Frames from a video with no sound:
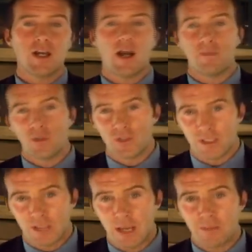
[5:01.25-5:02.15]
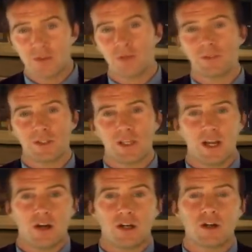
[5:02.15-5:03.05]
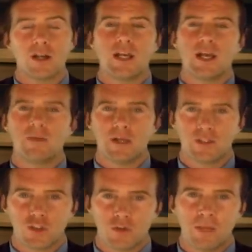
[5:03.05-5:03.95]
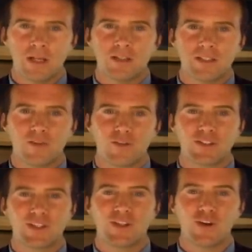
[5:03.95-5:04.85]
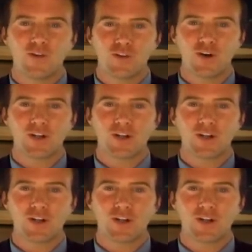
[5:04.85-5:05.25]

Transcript: I'm using liposome as the carrier, it makes a tremendous difference in the overall